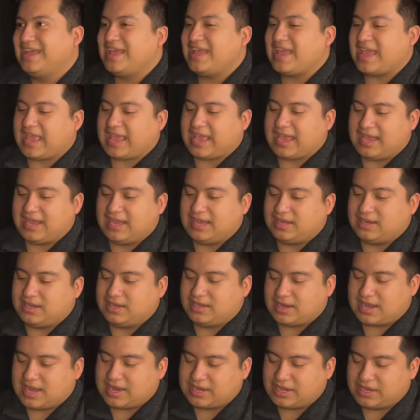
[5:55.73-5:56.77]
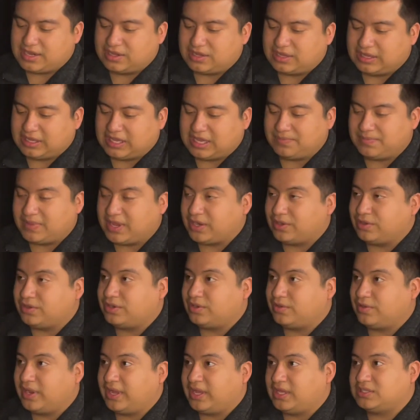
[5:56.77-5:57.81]
and I need to get my
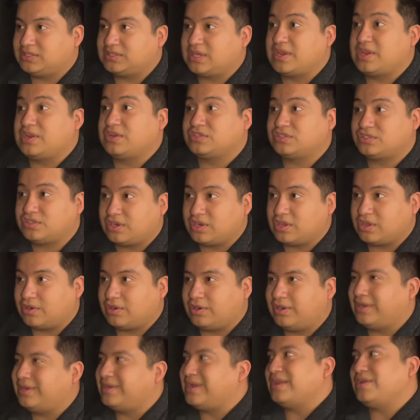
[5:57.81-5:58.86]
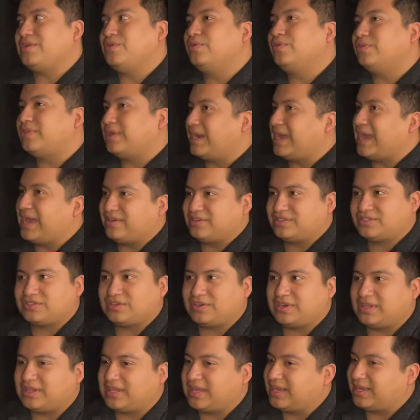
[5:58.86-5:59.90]
good grades. I need to study hard. And I knew that I had to
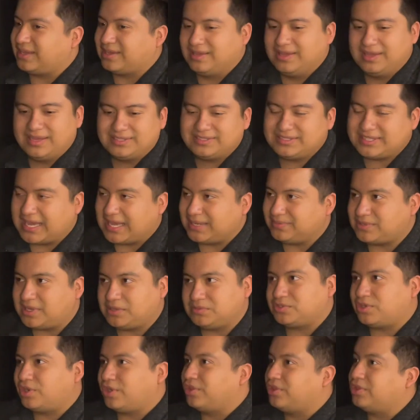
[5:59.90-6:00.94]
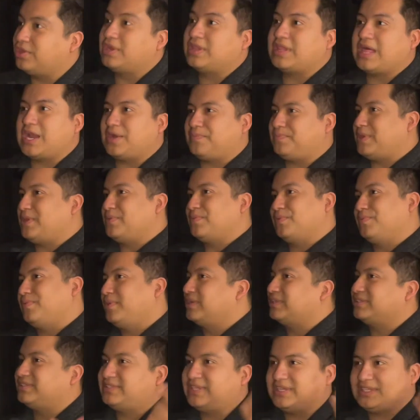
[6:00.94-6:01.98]
study like 10 times harder than a lot of people
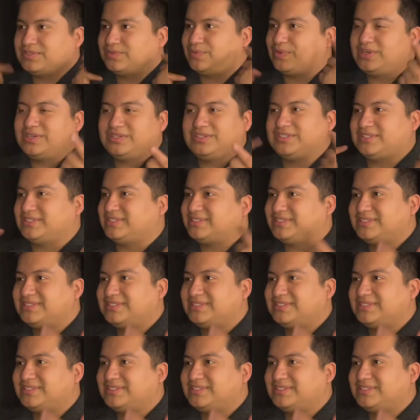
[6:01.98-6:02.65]
because things wouldn't just